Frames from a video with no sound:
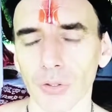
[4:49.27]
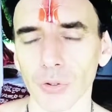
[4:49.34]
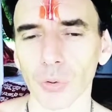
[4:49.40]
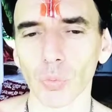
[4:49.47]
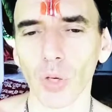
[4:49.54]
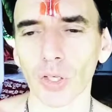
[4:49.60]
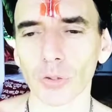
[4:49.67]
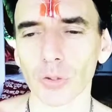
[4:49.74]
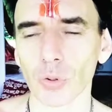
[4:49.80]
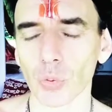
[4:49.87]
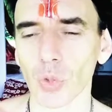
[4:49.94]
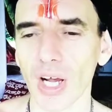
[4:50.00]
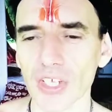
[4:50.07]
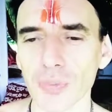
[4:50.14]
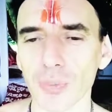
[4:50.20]
you want
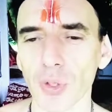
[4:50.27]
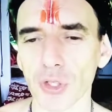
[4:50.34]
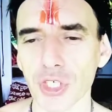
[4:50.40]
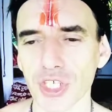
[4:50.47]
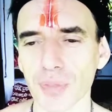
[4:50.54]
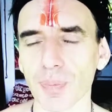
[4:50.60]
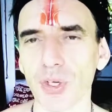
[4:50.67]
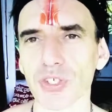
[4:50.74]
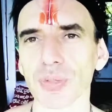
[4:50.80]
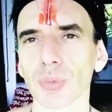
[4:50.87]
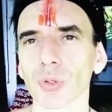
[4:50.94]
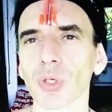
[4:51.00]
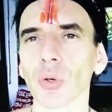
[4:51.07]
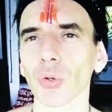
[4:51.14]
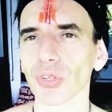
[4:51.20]
as much as
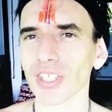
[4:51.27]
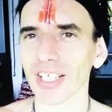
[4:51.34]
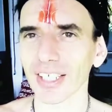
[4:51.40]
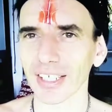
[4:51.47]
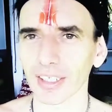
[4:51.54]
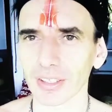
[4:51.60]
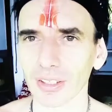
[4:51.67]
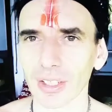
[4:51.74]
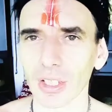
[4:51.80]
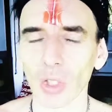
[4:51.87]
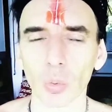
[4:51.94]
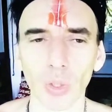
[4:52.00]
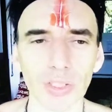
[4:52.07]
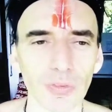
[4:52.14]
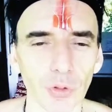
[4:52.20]
possible contain
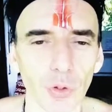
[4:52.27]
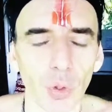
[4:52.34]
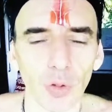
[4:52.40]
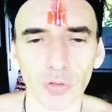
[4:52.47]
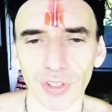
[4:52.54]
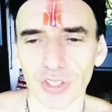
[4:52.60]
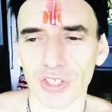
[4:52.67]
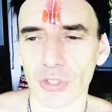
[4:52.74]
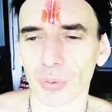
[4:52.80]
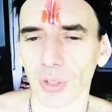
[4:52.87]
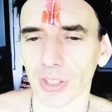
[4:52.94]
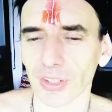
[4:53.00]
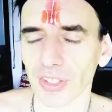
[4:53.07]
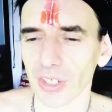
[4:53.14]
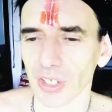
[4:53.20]
whatever conflict is
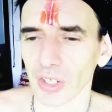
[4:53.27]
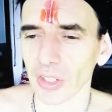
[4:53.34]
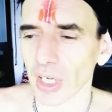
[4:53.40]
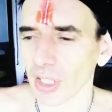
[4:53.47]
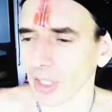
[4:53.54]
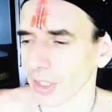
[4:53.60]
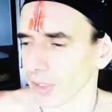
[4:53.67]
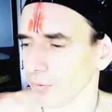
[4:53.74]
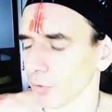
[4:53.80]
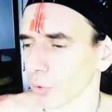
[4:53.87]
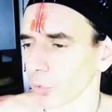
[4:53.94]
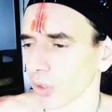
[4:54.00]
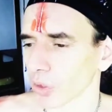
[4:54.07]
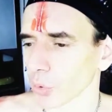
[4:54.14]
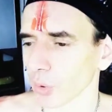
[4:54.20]
going in there. And if
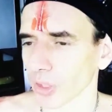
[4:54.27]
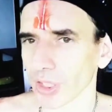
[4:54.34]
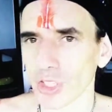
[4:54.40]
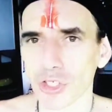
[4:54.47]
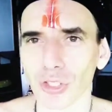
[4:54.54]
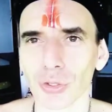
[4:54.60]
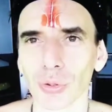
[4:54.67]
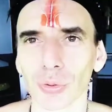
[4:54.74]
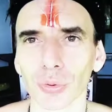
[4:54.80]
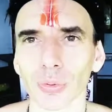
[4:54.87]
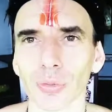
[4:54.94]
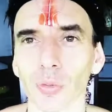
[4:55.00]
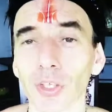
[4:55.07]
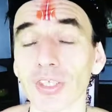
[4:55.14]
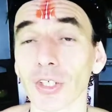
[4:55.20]
you want to engage into
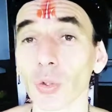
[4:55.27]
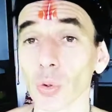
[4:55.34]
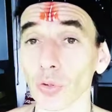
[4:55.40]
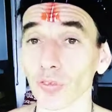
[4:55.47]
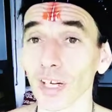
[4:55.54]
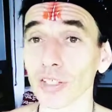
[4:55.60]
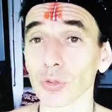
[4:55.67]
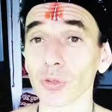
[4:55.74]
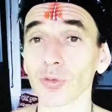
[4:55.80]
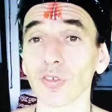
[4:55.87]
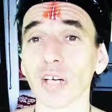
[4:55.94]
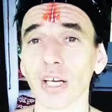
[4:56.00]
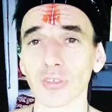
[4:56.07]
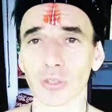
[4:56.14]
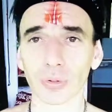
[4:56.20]
what I call a vital
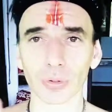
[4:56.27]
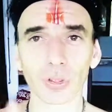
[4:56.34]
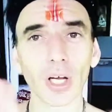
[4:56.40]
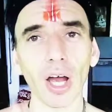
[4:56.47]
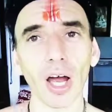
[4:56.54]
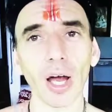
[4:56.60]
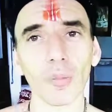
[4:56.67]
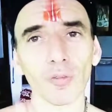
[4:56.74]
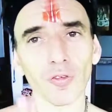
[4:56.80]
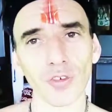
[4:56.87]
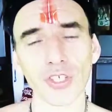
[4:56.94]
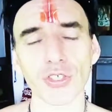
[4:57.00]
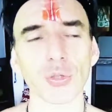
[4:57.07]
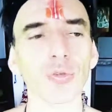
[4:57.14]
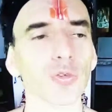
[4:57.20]
fight, you know, come
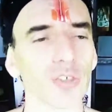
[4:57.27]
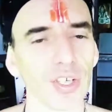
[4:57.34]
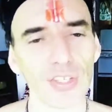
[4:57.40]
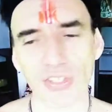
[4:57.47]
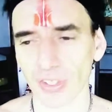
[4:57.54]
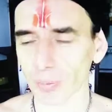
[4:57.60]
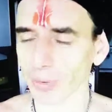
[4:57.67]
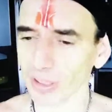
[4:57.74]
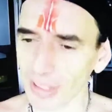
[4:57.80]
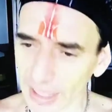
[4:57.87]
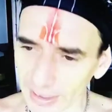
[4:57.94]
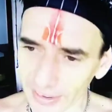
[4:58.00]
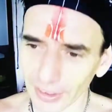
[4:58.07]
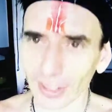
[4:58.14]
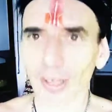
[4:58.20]
face to face and be
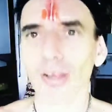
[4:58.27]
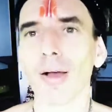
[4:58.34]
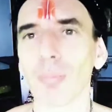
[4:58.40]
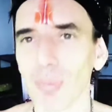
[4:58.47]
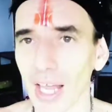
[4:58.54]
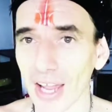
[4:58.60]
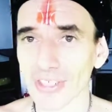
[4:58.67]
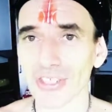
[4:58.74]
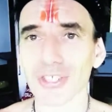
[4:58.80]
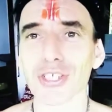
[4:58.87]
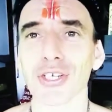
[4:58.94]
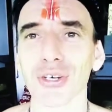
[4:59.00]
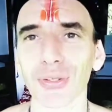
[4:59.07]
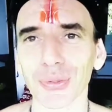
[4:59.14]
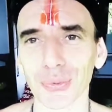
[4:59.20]
like, blast
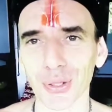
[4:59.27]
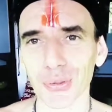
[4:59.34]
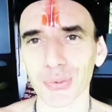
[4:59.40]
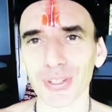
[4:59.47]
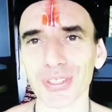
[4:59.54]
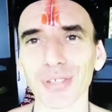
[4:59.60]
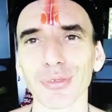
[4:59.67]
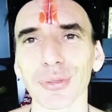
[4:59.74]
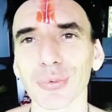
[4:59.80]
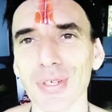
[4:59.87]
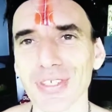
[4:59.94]
each other with whatever